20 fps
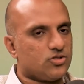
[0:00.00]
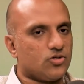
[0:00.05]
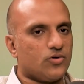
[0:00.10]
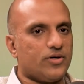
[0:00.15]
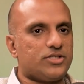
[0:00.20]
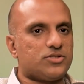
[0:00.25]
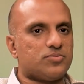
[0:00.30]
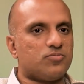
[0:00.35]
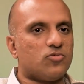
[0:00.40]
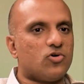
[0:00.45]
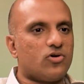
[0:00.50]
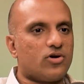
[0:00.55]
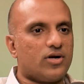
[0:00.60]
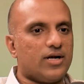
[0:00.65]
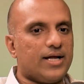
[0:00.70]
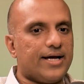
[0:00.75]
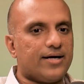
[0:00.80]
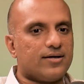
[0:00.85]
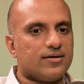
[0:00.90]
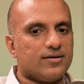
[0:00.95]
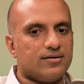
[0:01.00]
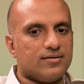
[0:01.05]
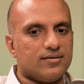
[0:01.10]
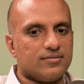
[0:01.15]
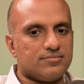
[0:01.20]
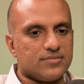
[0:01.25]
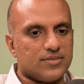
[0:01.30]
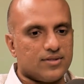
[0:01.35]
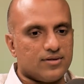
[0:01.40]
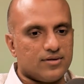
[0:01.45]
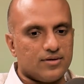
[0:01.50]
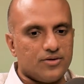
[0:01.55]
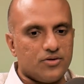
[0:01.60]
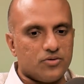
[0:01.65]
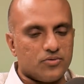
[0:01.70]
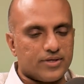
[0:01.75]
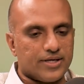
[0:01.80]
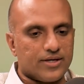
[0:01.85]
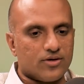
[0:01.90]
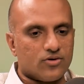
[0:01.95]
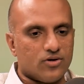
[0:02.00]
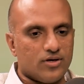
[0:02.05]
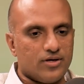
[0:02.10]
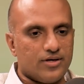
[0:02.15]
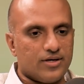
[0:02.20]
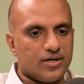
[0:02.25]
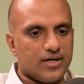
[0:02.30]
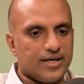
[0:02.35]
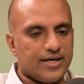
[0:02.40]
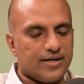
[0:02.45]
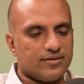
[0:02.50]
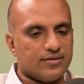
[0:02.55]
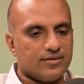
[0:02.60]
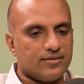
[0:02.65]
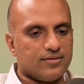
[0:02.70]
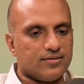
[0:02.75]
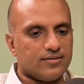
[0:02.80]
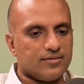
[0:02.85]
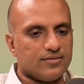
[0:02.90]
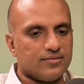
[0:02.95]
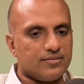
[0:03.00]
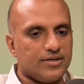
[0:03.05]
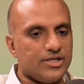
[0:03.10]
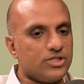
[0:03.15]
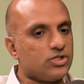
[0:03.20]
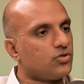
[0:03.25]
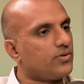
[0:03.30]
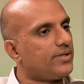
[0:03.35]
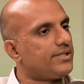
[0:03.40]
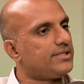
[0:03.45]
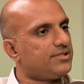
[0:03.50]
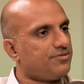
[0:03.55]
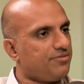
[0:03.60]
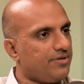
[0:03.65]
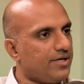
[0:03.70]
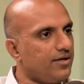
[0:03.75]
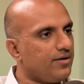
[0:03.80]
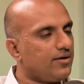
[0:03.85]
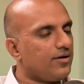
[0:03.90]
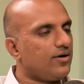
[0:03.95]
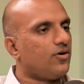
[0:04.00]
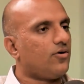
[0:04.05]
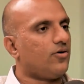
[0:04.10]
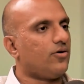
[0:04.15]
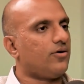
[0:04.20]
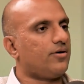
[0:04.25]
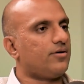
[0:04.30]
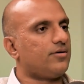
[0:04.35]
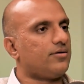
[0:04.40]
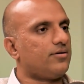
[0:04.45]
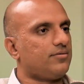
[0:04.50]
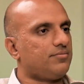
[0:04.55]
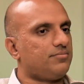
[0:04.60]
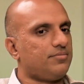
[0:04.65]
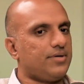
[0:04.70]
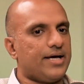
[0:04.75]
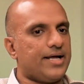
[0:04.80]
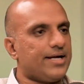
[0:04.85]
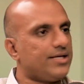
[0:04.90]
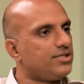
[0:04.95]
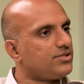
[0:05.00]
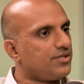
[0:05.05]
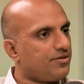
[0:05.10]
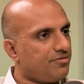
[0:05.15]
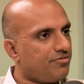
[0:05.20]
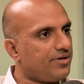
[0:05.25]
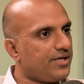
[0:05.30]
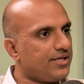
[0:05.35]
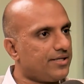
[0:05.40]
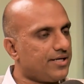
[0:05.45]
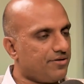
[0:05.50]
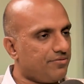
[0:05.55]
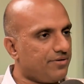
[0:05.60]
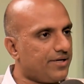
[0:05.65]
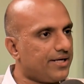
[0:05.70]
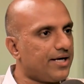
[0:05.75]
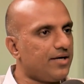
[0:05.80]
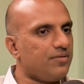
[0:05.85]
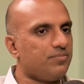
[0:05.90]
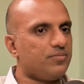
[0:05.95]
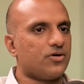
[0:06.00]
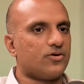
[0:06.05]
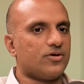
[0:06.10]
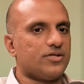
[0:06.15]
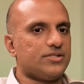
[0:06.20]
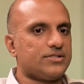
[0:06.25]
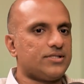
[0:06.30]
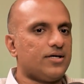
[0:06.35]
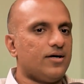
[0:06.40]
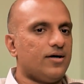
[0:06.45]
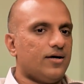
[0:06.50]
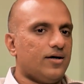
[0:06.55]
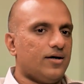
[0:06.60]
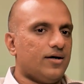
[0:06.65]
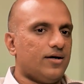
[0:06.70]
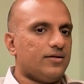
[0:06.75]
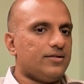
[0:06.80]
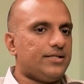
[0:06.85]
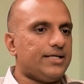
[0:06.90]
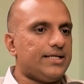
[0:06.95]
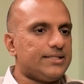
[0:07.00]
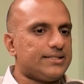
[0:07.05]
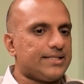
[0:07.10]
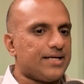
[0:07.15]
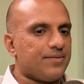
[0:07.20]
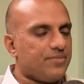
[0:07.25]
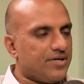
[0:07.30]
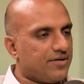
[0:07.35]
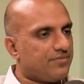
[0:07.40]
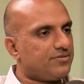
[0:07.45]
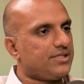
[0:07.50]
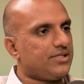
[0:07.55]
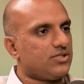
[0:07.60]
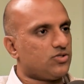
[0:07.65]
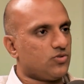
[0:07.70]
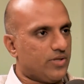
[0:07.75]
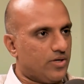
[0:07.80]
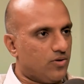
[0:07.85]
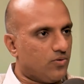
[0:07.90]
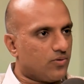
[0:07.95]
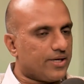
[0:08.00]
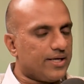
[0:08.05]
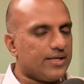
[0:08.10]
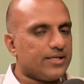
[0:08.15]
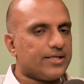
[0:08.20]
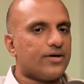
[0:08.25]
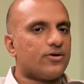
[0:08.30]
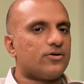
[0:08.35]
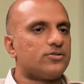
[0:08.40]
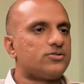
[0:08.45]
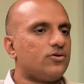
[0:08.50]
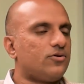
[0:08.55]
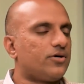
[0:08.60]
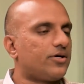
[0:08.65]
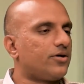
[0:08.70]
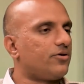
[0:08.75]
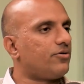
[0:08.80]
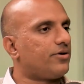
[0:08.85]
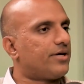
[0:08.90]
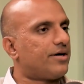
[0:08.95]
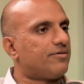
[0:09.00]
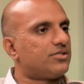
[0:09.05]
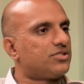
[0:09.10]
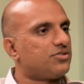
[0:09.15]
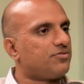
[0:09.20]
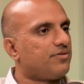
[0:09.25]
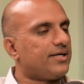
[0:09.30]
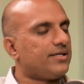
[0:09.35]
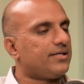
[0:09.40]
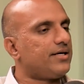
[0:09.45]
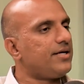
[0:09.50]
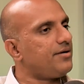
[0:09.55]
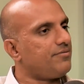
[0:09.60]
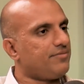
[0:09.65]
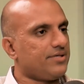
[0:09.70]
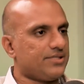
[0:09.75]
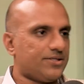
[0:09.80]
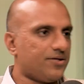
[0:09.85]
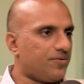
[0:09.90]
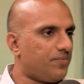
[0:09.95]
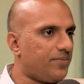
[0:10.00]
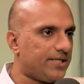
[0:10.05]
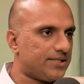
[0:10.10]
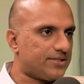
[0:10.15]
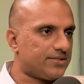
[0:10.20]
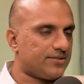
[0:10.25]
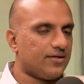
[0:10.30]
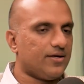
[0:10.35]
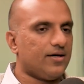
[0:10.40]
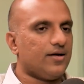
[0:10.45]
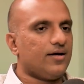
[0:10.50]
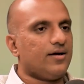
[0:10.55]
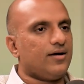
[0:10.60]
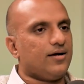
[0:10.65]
So it's more like a, you can call it like a issuance fee or a arranger fee that we get, because these NBFCs who are looking, they're also looking to diversify their investor base.